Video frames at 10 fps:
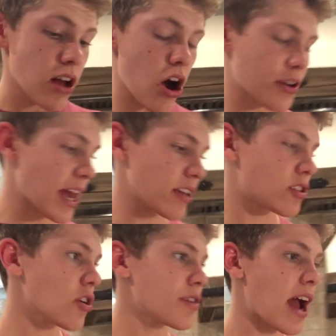Okay,
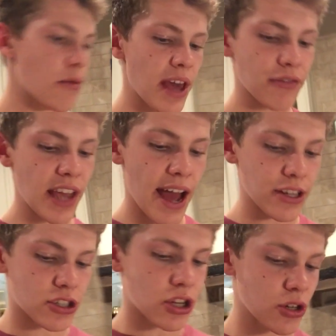so now we have to
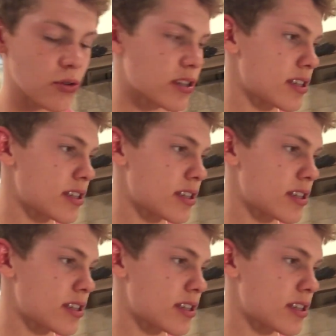add two